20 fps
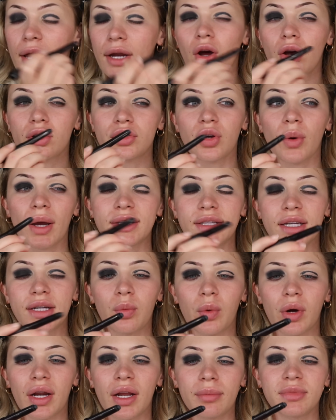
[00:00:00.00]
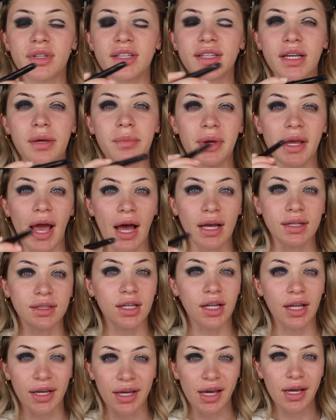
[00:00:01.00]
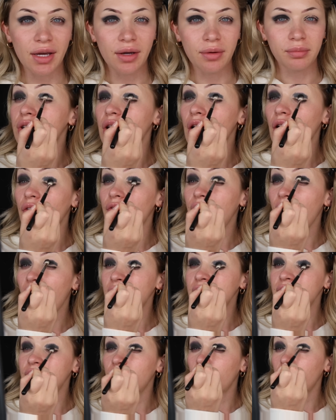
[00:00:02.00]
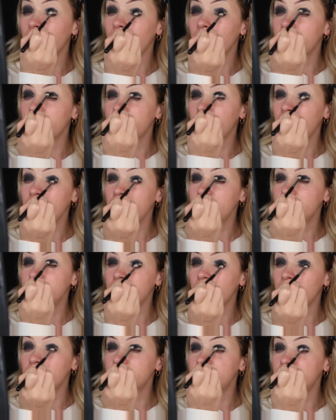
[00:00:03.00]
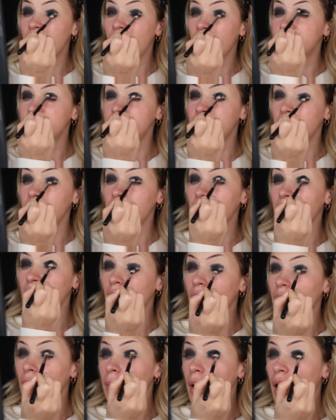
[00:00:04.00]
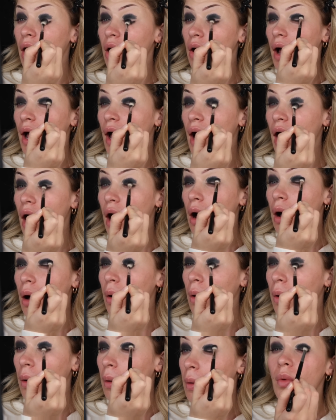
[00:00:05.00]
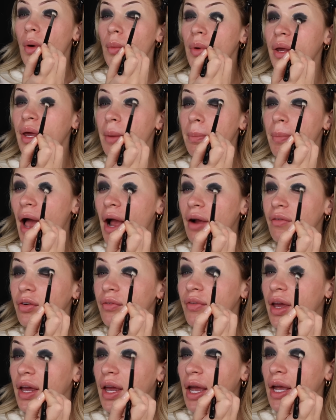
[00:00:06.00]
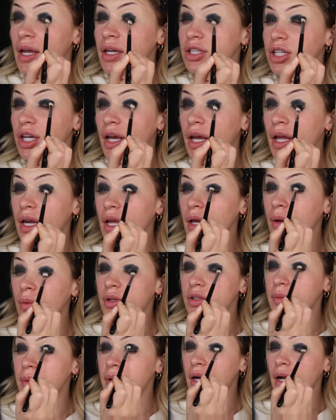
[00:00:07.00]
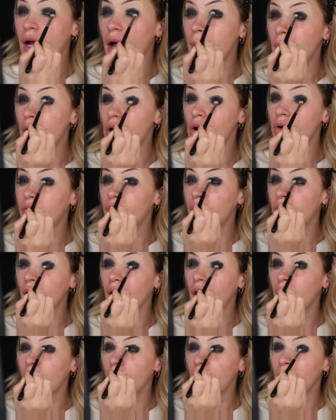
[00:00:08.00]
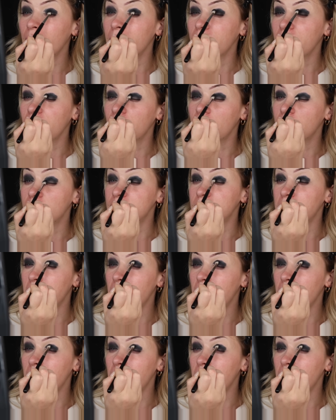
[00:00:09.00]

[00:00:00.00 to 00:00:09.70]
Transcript: And also I didn't want him to see me as clingy. So fast forward, then he starts texting me about how when we get back from vacation, he wants me to come over and meet his